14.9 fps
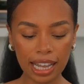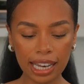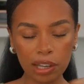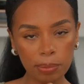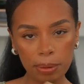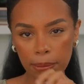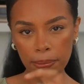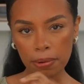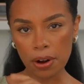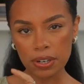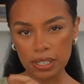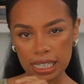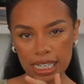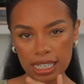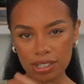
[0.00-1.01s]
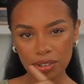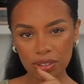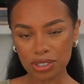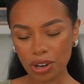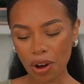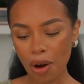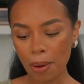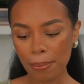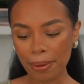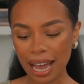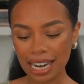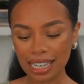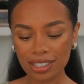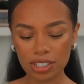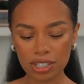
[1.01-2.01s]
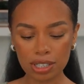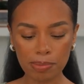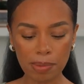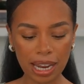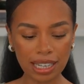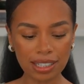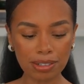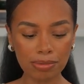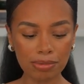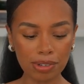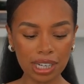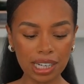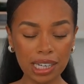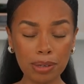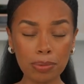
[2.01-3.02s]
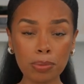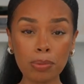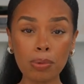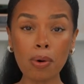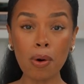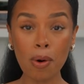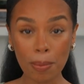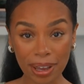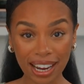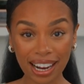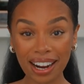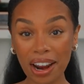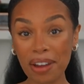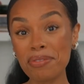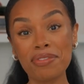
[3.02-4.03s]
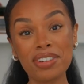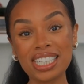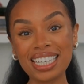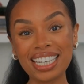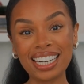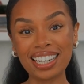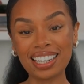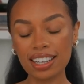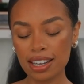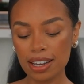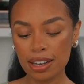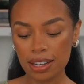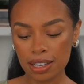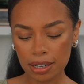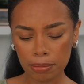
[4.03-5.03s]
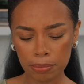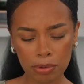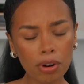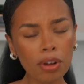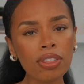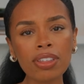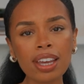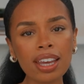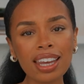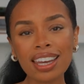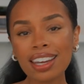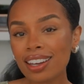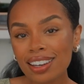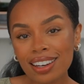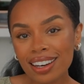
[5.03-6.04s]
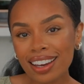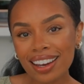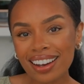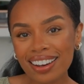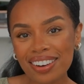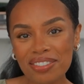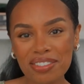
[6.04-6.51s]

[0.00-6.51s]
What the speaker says: a little bit of proteins on top, and it just makes a really warming, comforting, brothy, healing